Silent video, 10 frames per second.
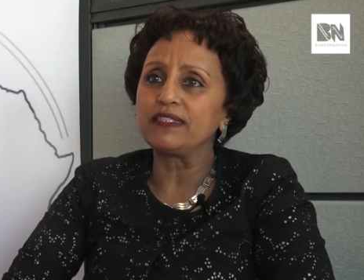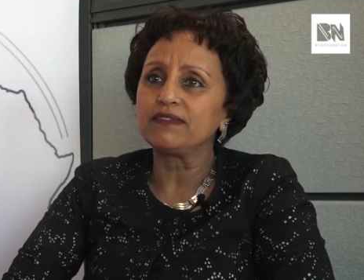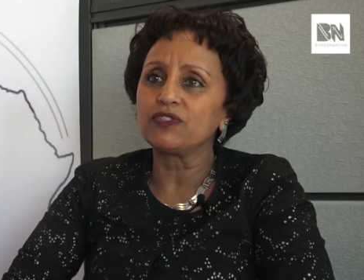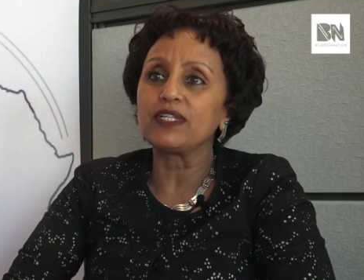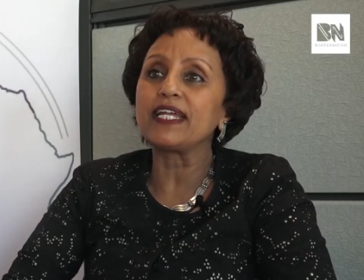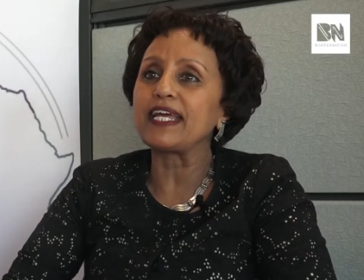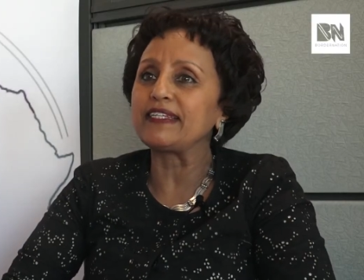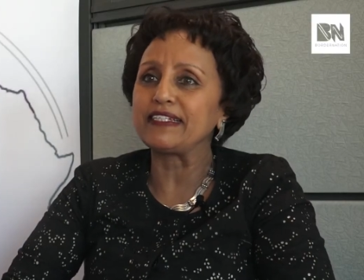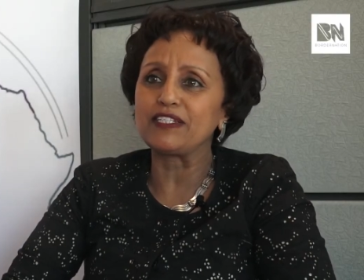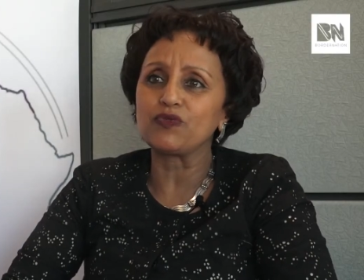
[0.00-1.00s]
So that I
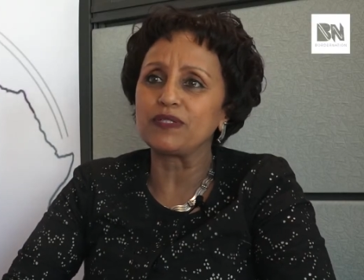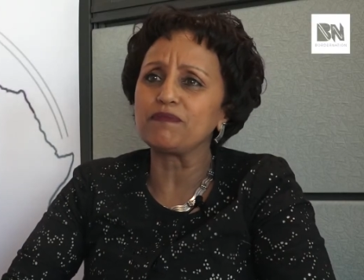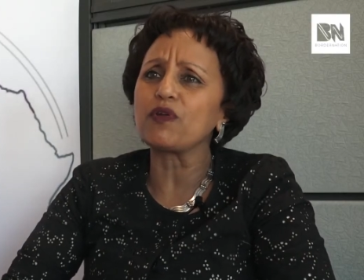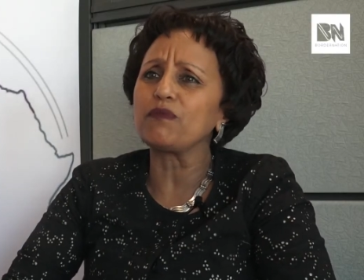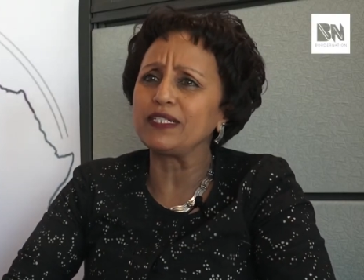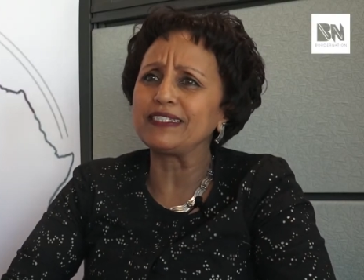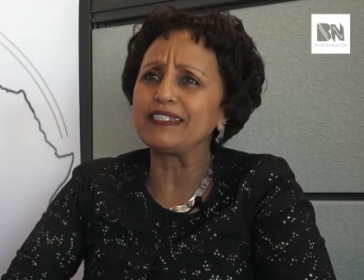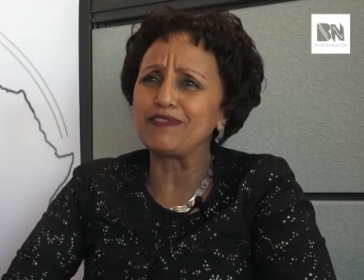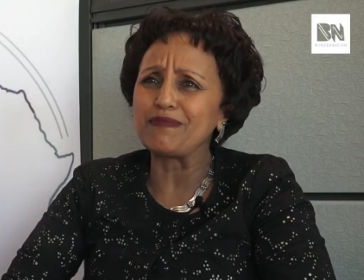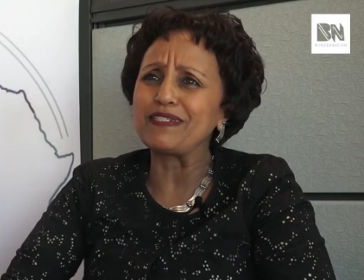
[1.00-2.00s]
think is what probably
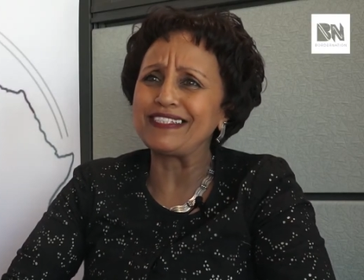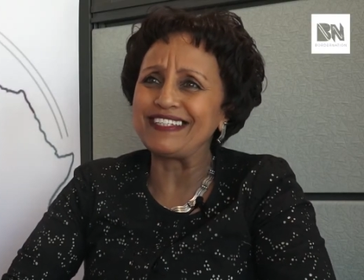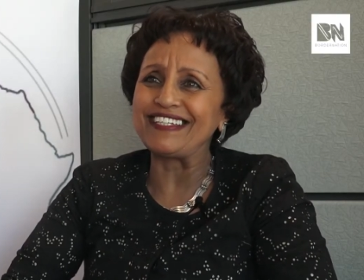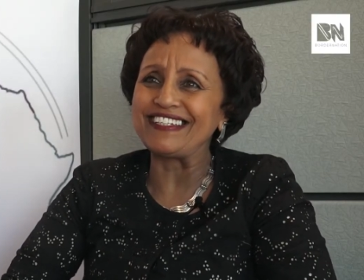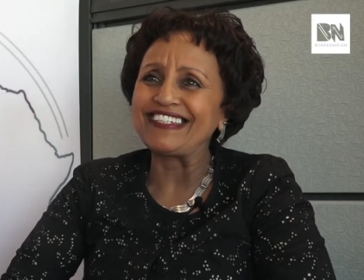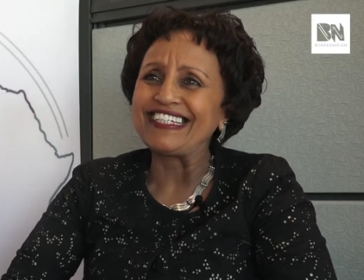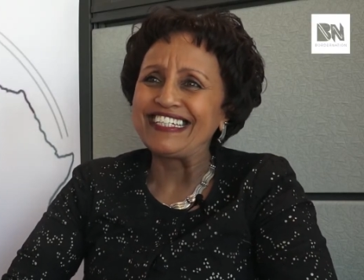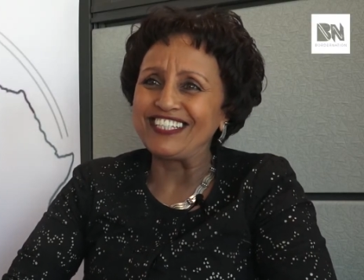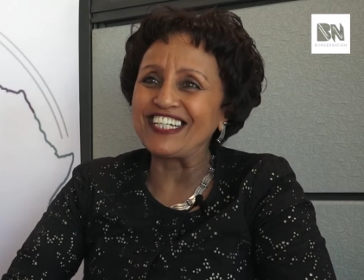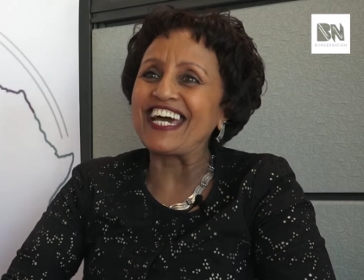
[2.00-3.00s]
gives me the,
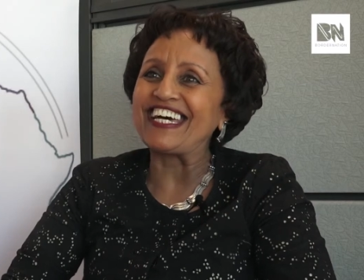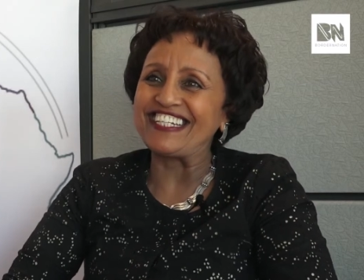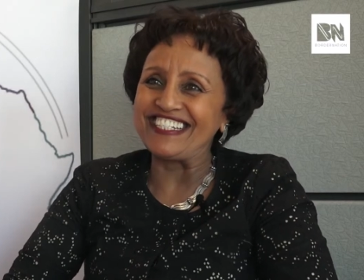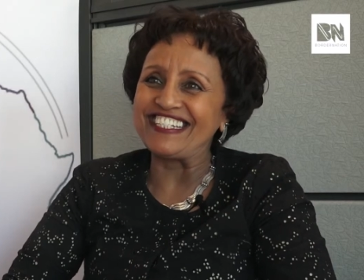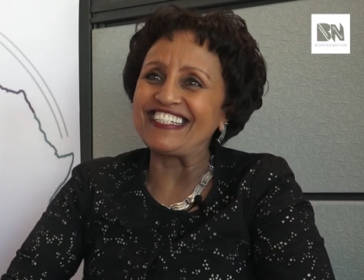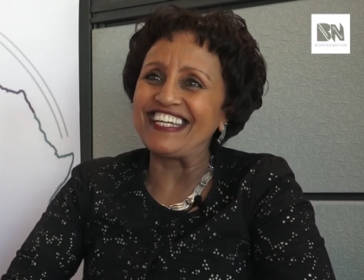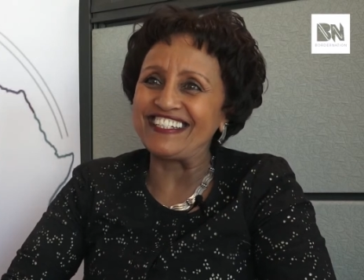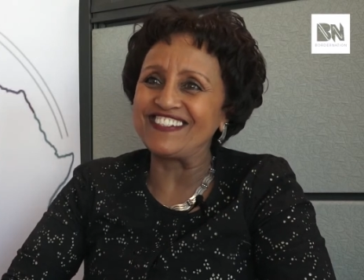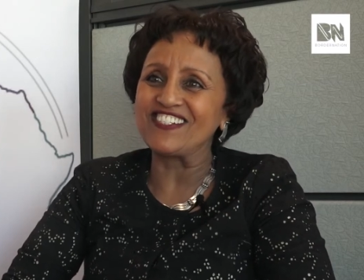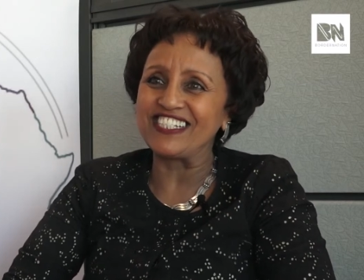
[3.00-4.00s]
the courage and the
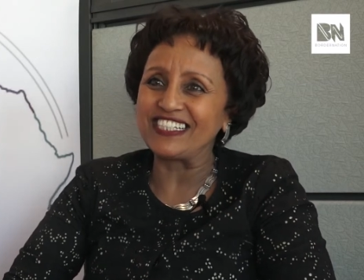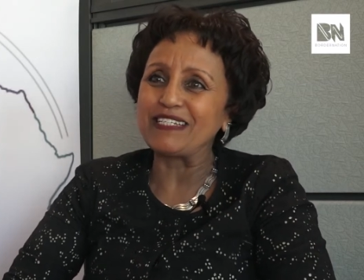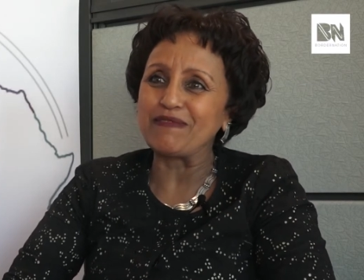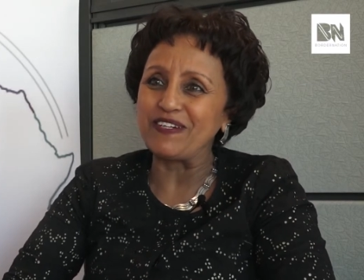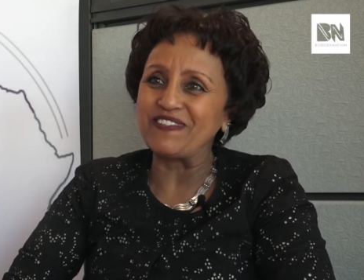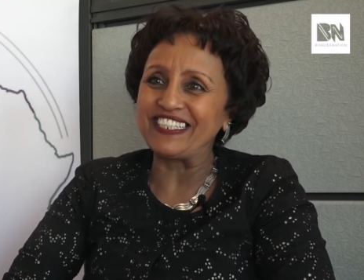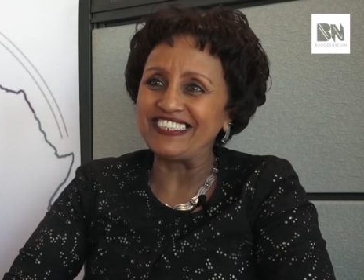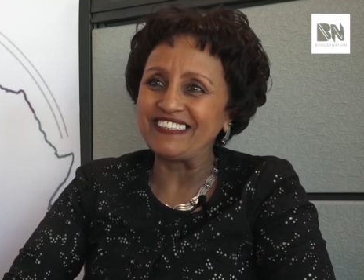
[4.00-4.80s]
energy to keep going.